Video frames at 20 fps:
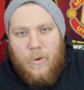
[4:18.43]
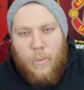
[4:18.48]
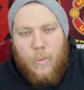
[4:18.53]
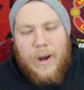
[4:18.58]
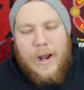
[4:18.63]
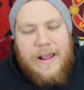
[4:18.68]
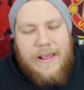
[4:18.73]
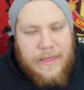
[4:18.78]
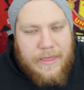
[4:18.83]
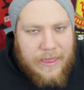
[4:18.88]

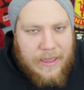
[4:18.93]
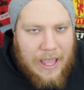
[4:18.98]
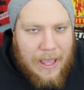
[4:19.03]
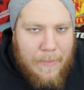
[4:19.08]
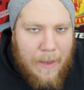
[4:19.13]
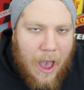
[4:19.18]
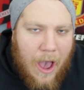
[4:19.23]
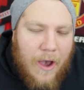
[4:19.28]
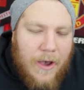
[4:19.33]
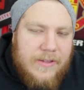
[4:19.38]
One other thing
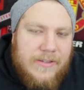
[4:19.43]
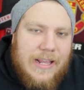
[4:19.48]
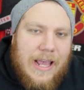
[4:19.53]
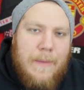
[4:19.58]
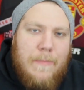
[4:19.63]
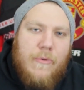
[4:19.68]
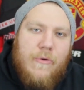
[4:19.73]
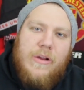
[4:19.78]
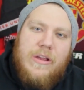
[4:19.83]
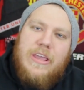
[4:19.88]
about Jose
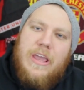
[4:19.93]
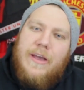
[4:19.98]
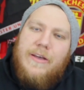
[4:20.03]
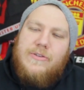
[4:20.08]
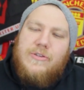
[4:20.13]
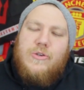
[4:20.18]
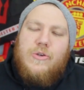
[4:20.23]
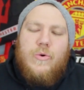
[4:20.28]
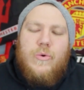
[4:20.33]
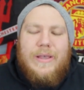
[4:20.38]

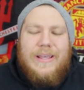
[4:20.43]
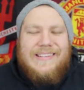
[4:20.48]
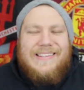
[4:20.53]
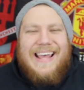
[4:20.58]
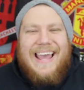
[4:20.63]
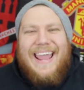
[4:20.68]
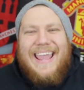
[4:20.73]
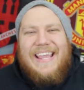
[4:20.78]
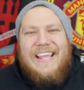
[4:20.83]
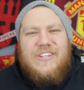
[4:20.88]
Mourinho too is
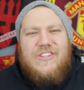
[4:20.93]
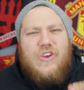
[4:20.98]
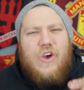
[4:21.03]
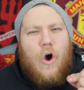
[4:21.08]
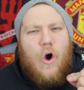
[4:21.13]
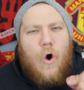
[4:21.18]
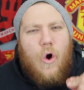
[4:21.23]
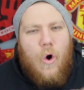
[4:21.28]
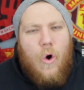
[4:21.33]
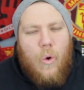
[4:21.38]
that he's
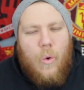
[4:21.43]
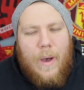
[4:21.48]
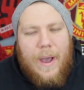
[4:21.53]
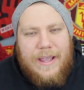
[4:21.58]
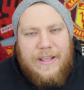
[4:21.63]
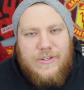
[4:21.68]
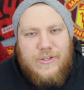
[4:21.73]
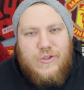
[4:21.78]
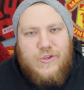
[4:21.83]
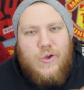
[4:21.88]

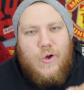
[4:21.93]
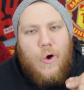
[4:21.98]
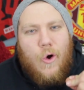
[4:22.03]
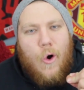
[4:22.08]
always